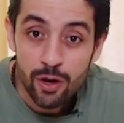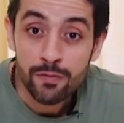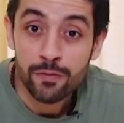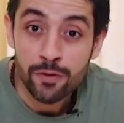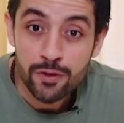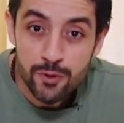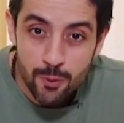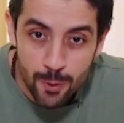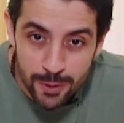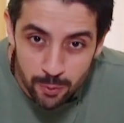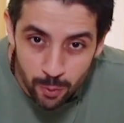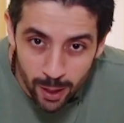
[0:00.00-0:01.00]
for you
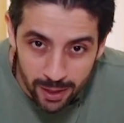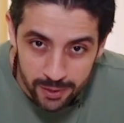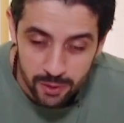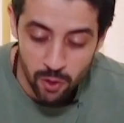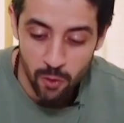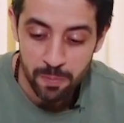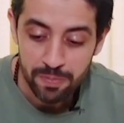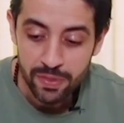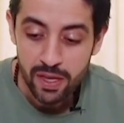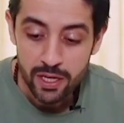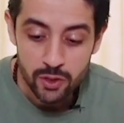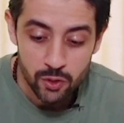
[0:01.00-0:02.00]
as well. So
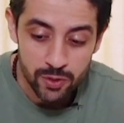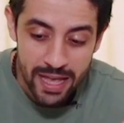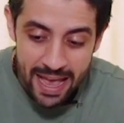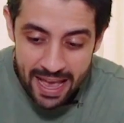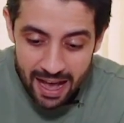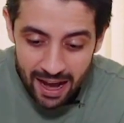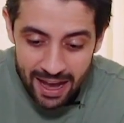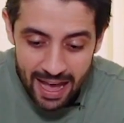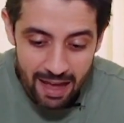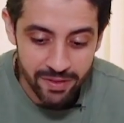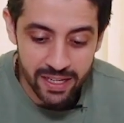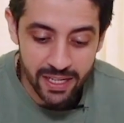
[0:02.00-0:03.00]
today I
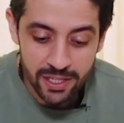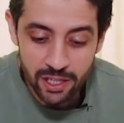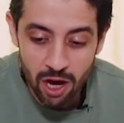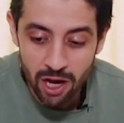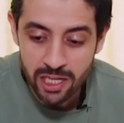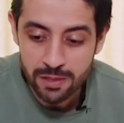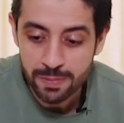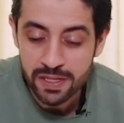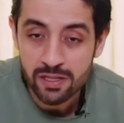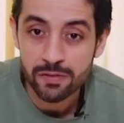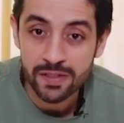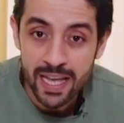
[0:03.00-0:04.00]
have a nice
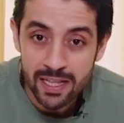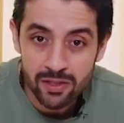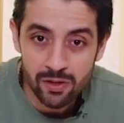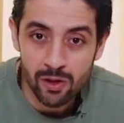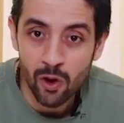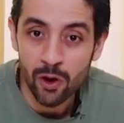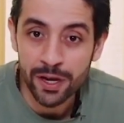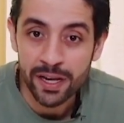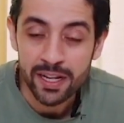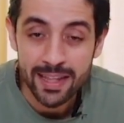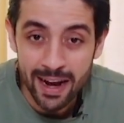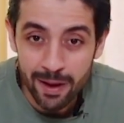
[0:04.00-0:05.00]
piece of tenderloin
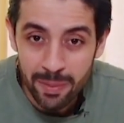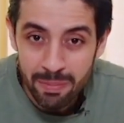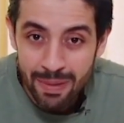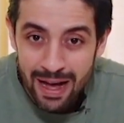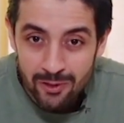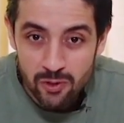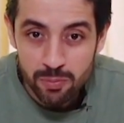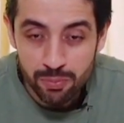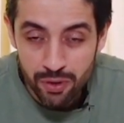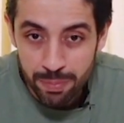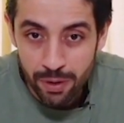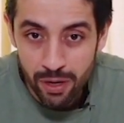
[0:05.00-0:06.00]
that I'm about to
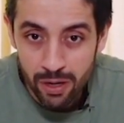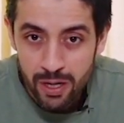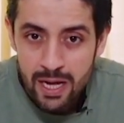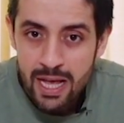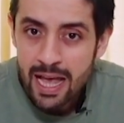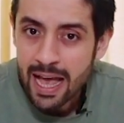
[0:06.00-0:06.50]
prepare,